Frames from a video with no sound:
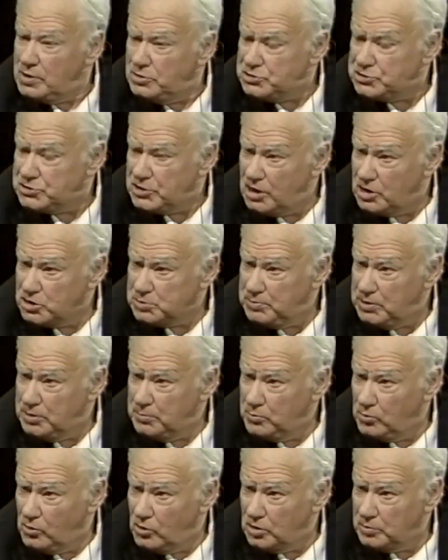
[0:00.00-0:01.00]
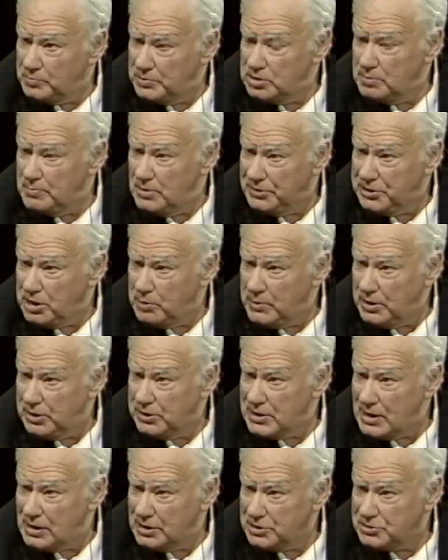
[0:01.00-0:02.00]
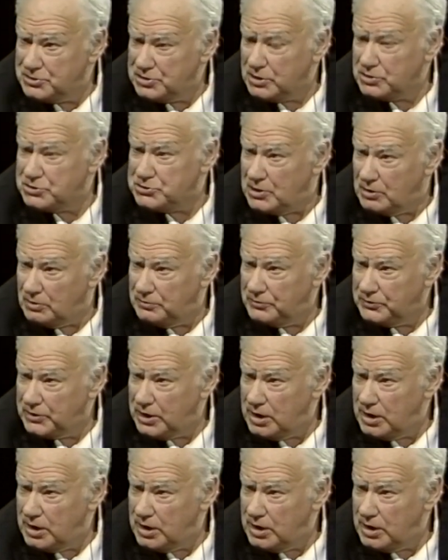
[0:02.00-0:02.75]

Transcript: weren't stars being born when the Milky Way galaxy itself